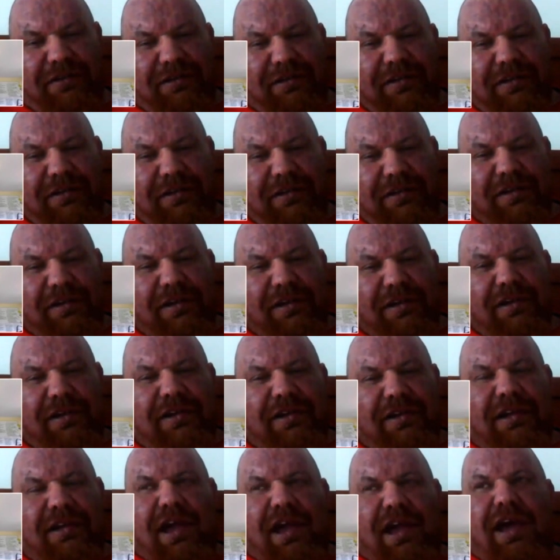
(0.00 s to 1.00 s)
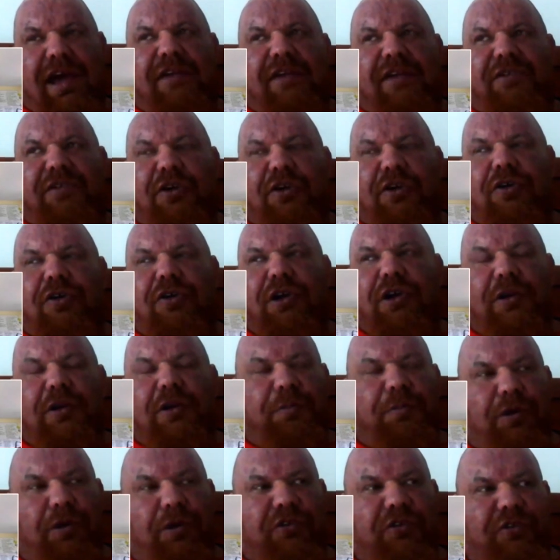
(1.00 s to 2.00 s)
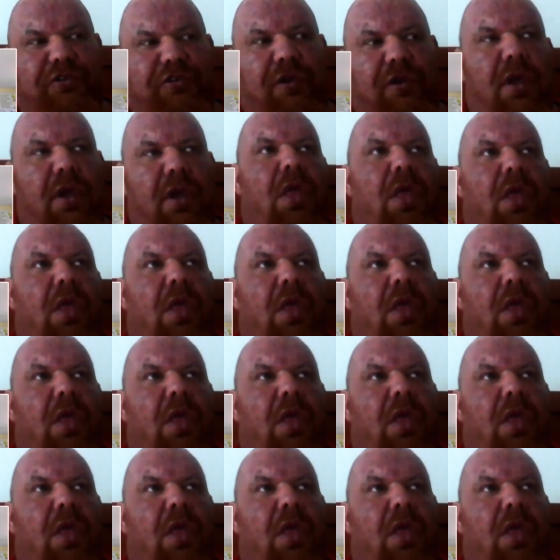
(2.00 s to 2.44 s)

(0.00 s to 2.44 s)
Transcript: Mm. And if you're going to push